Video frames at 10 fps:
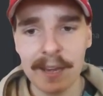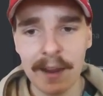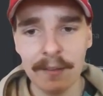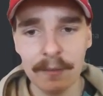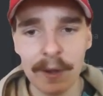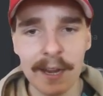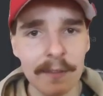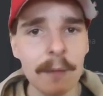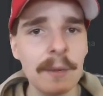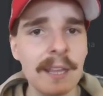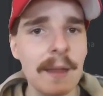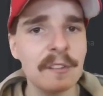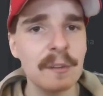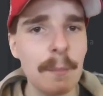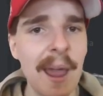need them to get
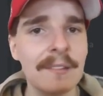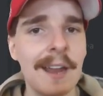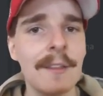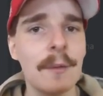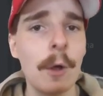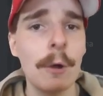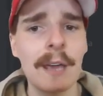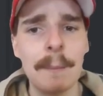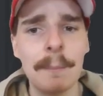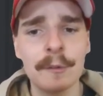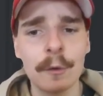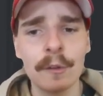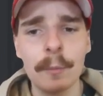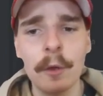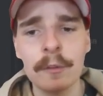smacked out of the World Cup as soon
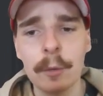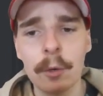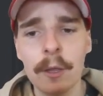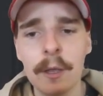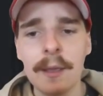as possible.